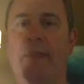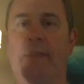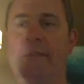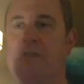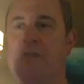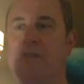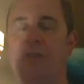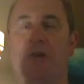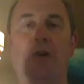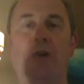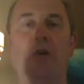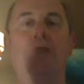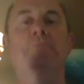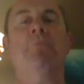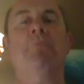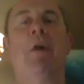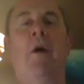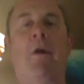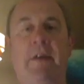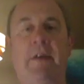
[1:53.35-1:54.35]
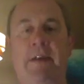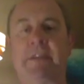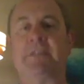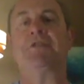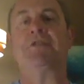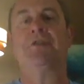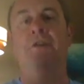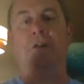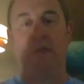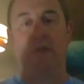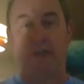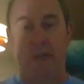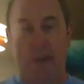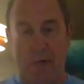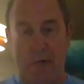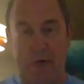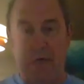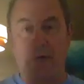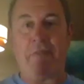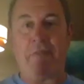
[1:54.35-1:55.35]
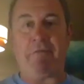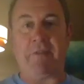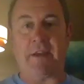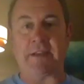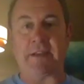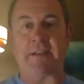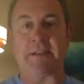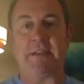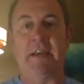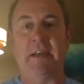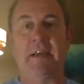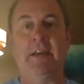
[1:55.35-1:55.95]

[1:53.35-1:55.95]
certain markets, certain demographics.